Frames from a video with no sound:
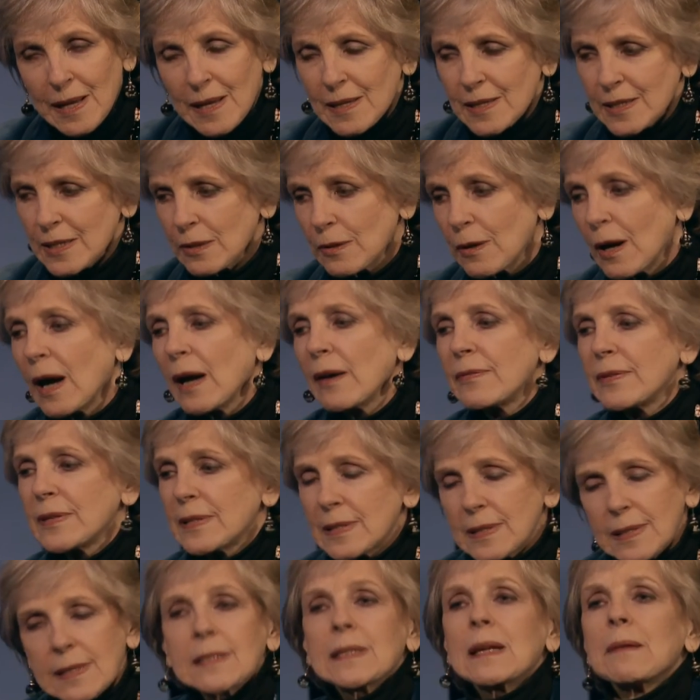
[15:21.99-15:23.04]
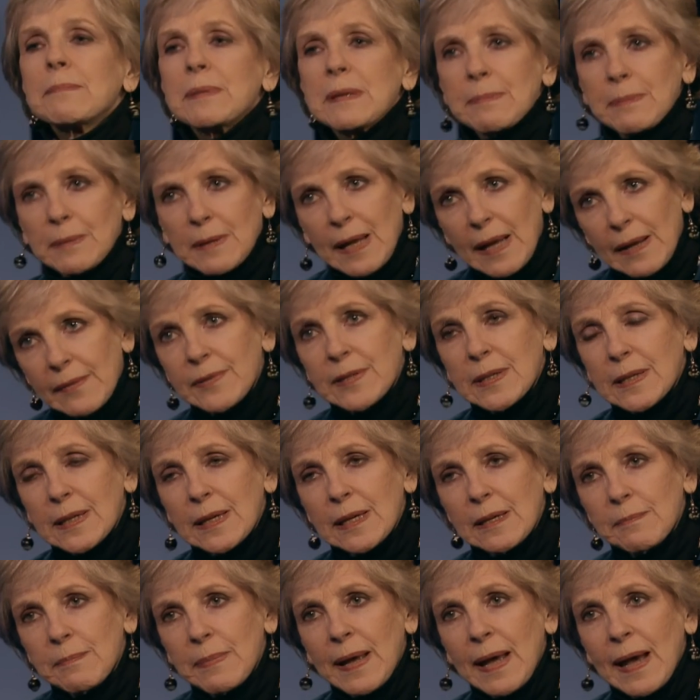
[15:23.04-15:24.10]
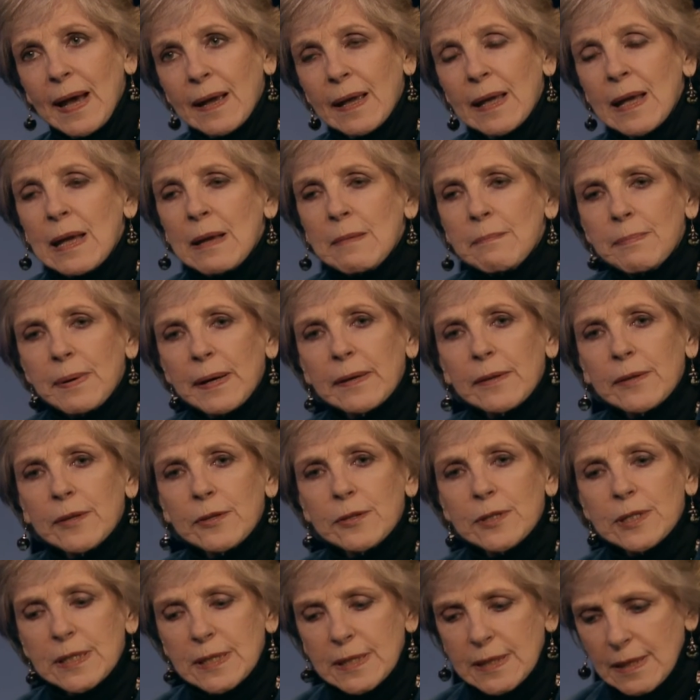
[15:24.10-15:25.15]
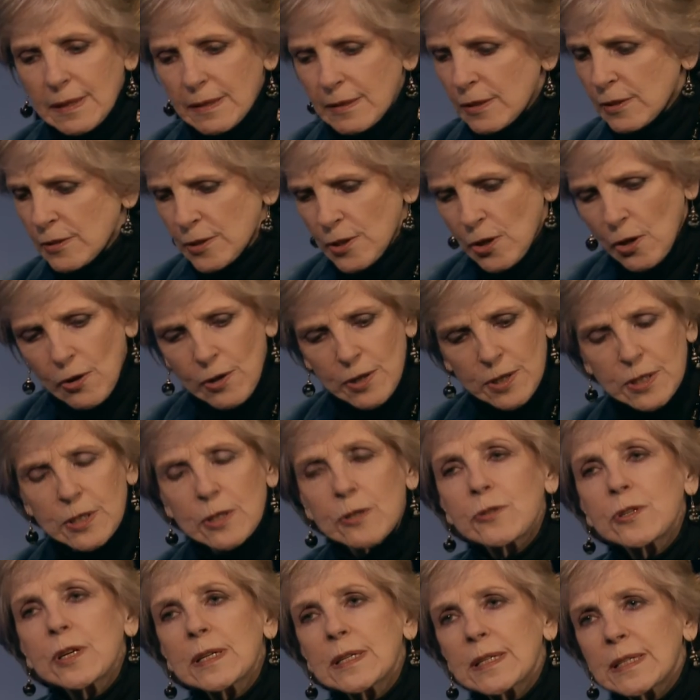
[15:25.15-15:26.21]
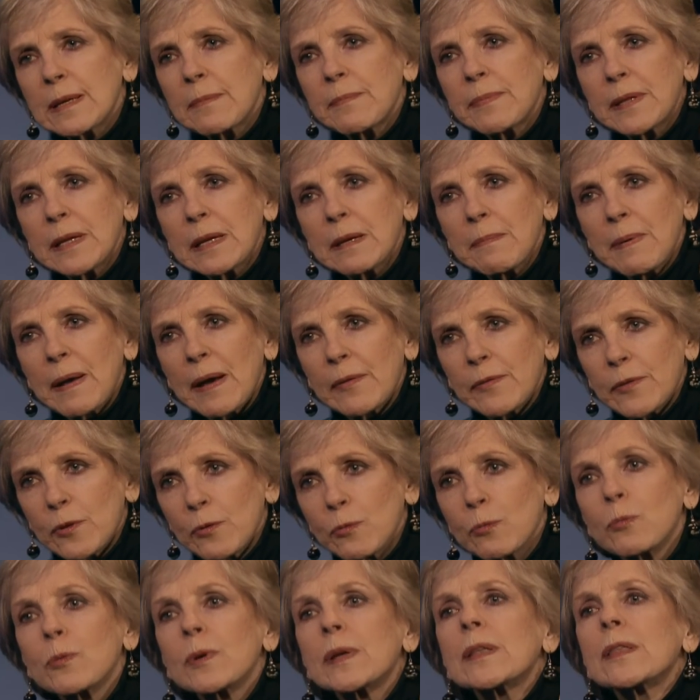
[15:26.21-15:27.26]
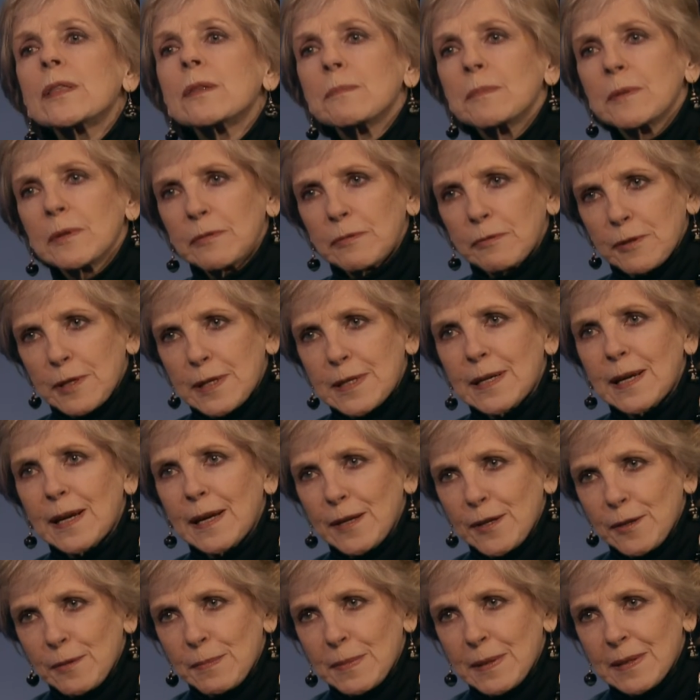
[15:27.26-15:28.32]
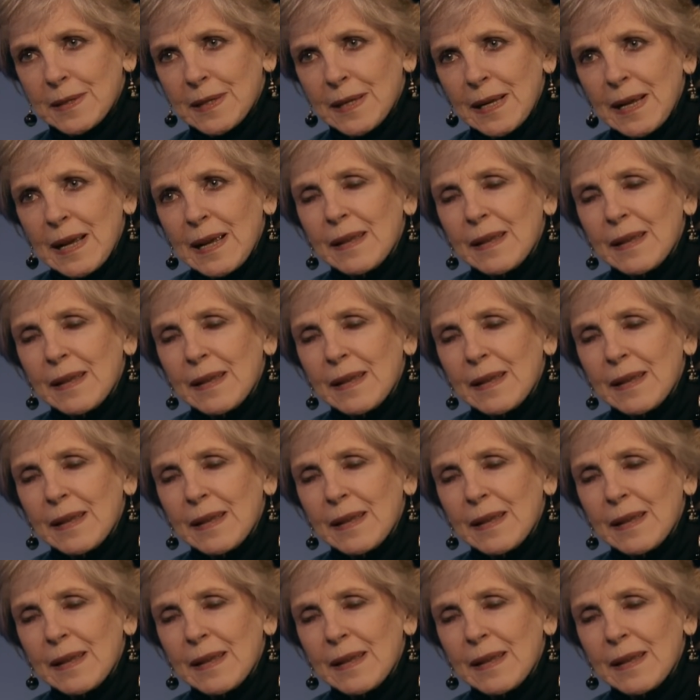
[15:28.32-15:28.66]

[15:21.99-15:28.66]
So obviously some people have to cut back, but there's there's also just something about the rhythm of retirement.